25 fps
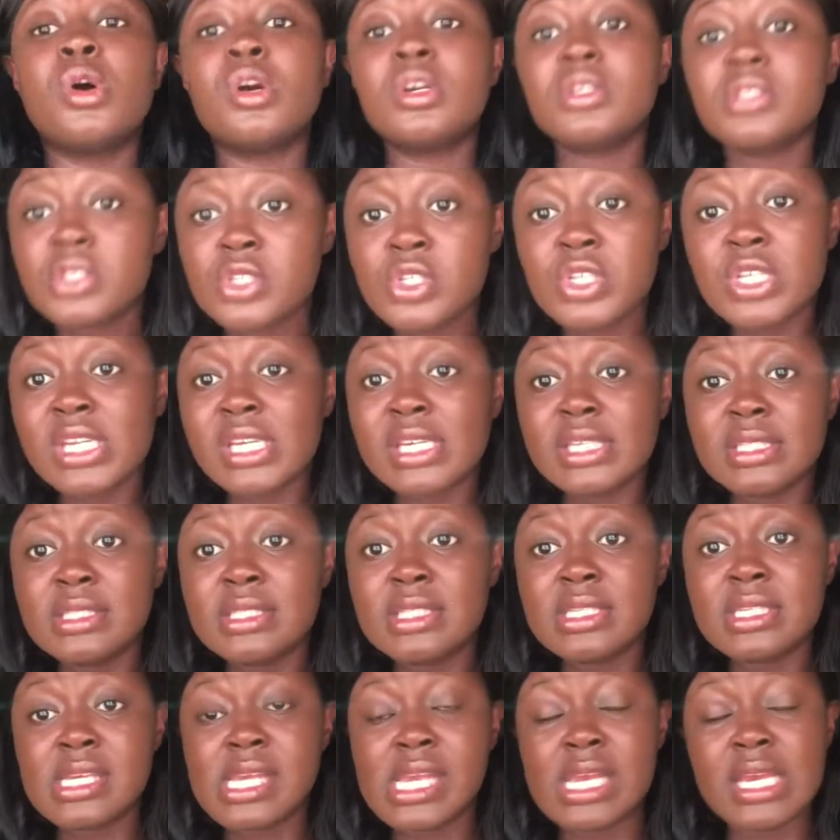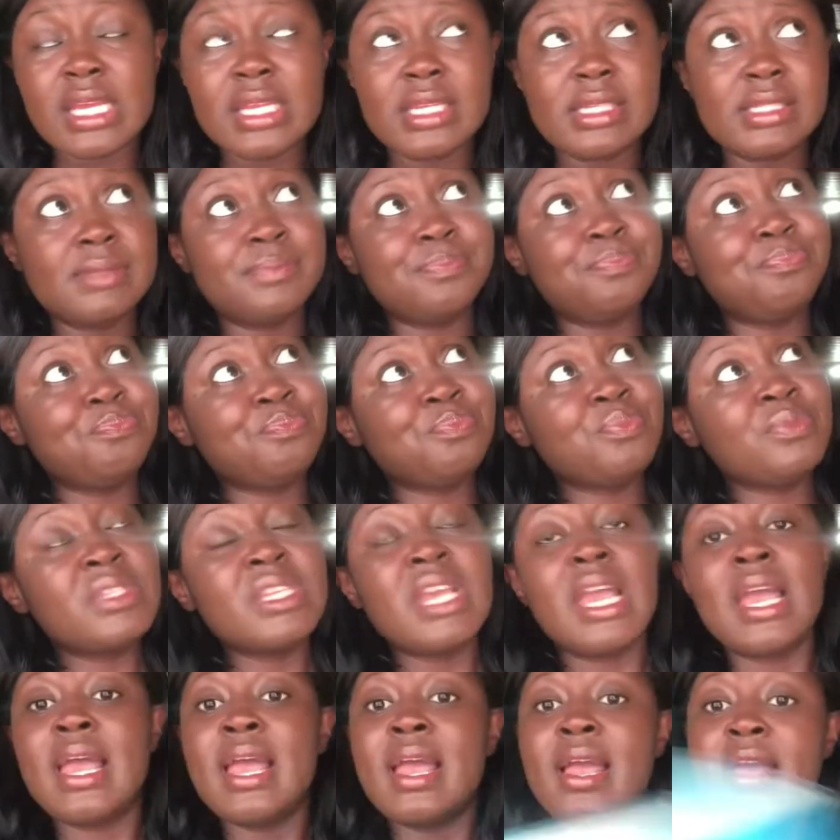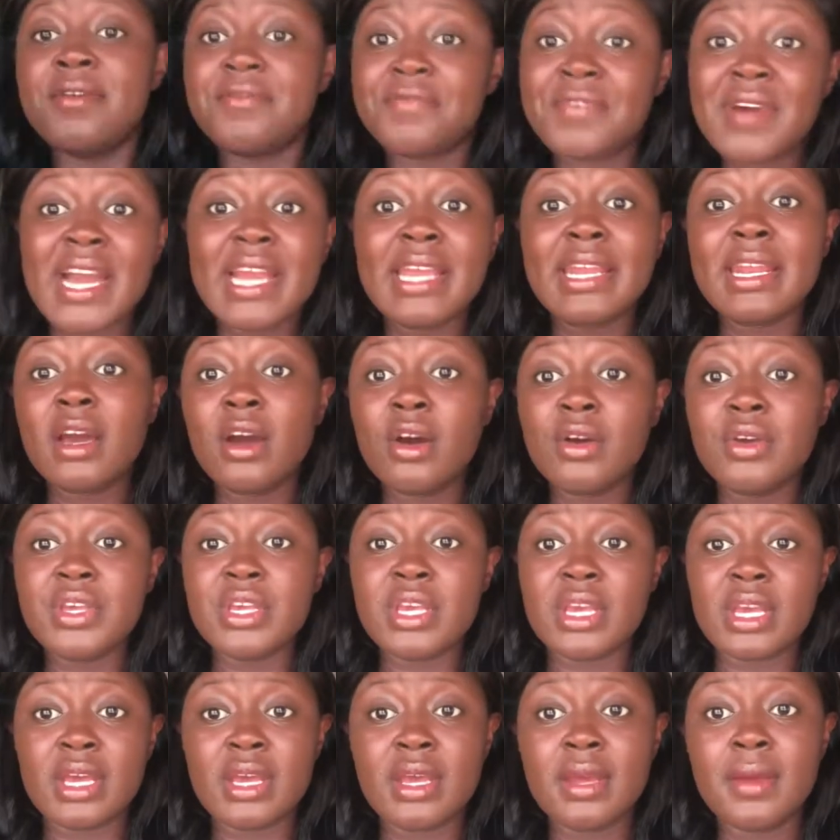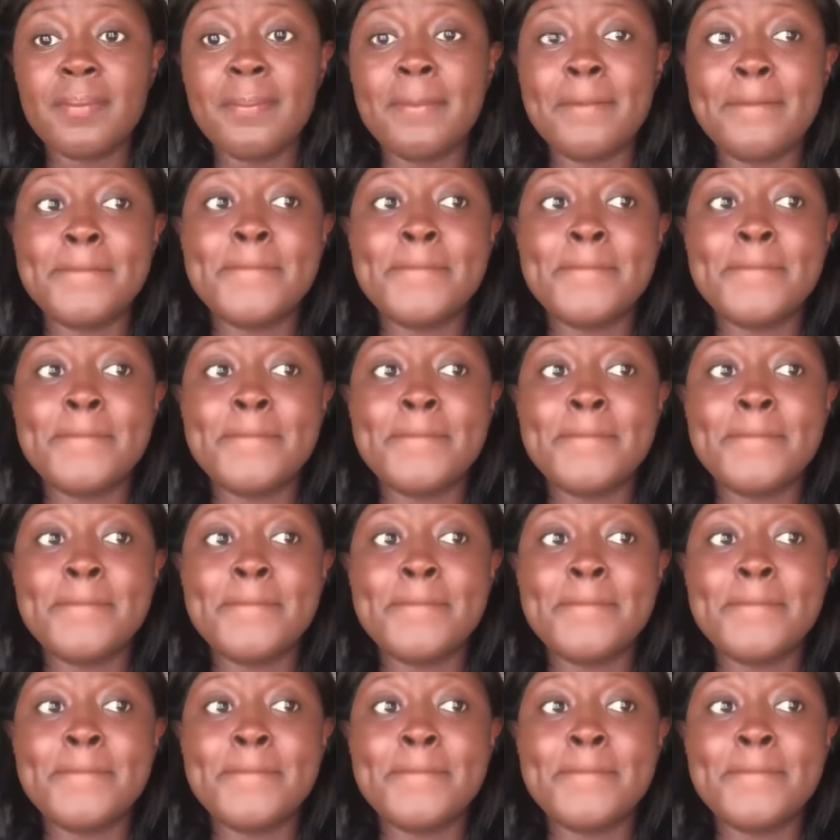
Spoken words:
students in final year.